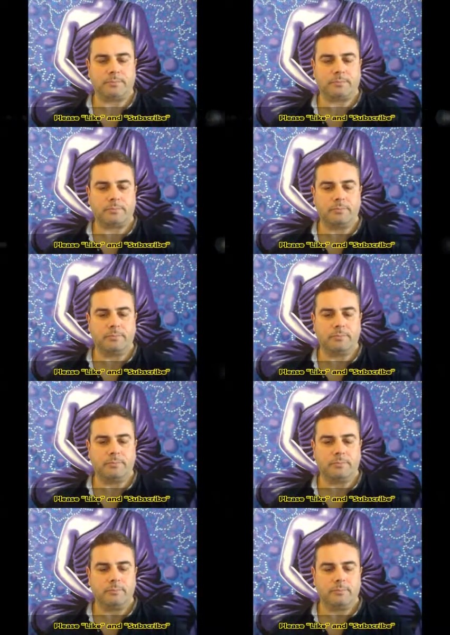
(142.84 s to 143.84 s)

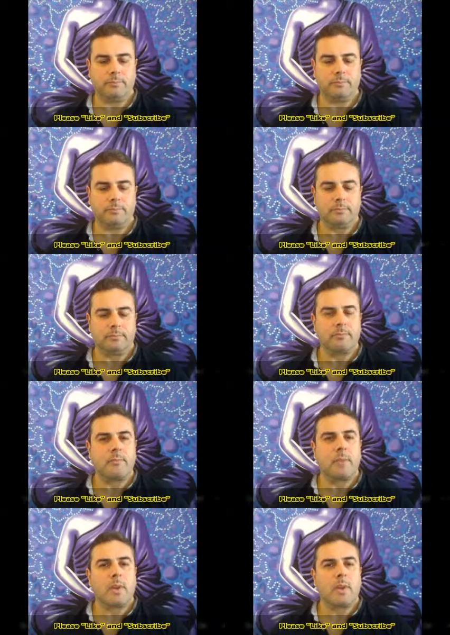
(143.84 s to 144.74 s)
No one is speaking in this clip.